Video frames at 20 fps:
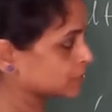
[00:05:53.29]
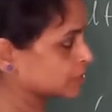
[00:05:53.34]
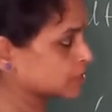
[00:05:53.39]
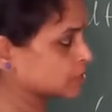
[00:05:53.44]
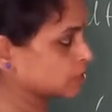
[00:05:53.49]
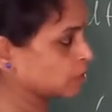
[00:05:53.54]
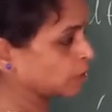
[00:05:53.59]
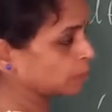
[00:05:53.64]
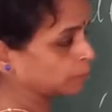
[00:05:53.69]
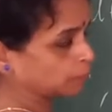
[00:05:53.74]

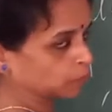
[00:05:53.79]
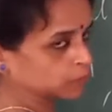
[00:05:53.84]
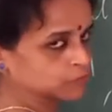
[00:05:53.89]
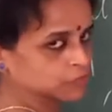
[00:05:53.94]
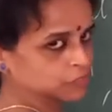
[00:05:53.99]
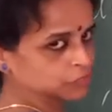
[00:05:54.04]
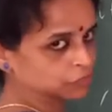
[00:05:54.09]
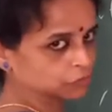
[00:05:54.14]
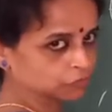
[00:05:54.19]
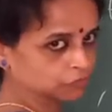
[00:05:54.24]
these are
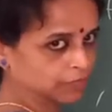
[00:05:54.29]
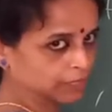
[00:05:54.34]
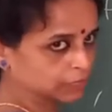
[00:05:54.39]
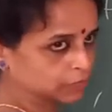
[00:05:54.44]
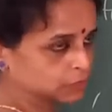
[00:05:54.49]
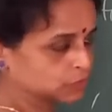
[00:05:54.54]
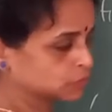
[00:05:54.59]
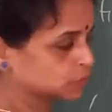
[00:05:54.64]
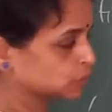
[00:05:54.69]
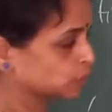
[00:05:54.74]
positive
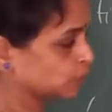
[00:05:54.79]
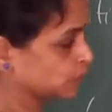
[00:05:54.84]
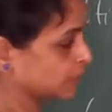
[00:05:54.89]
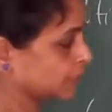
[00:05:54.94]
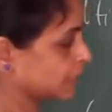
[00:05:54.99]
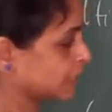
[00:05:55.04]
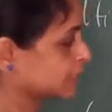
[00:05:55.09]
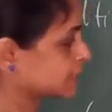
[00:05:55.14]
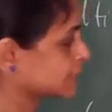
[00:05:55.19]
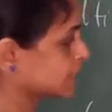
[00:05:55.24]
values you
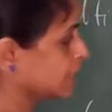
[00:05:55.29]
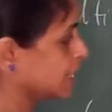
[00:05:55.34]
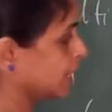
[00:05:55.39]
will get.